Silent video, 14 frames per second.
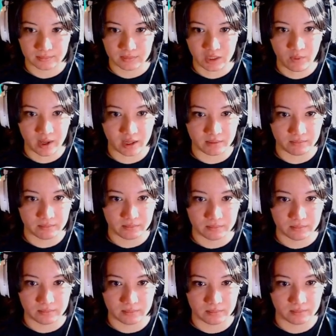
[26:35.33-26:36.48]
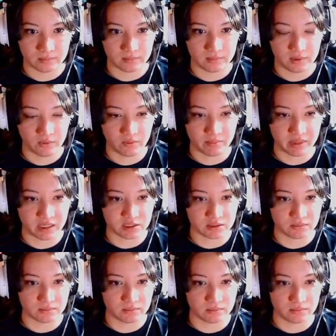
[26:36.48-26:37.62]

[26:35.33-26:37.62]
No one! No one, bitch!